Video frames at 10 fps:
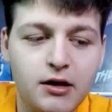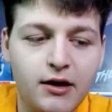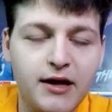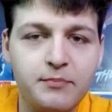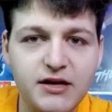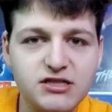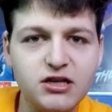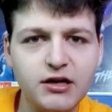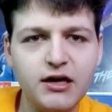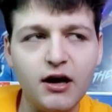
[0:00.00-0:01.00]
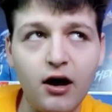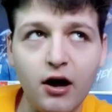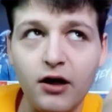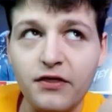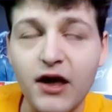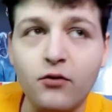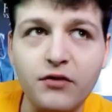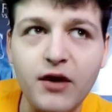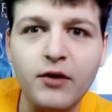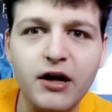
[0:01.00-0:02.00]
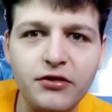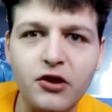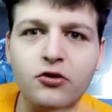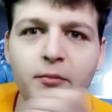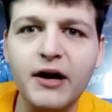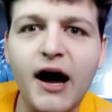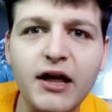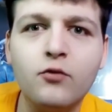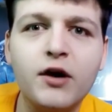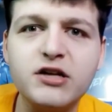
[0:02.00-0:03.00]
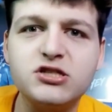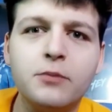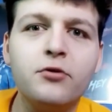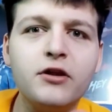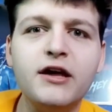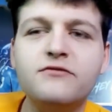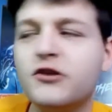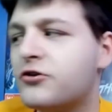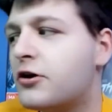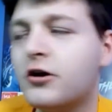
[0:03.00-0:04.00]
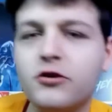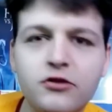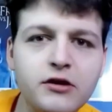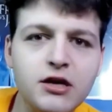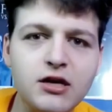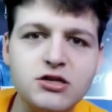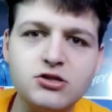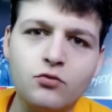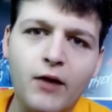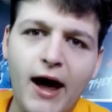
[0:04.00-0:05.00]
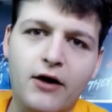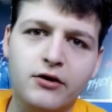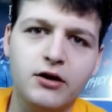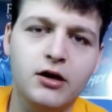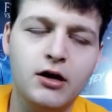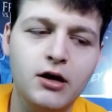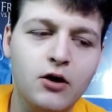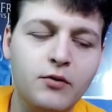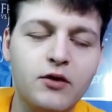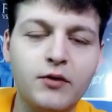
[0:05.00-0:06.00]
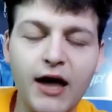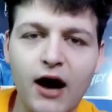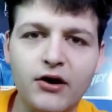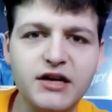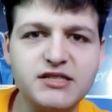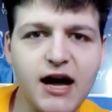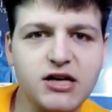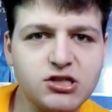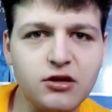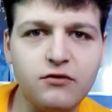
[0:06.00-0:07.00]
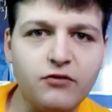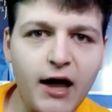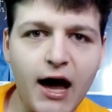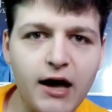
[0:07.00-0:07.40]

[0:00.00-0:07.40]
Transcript: Like, basically, the Illuminati want us to believe that the Earth is round, when in reality, it's actually flat.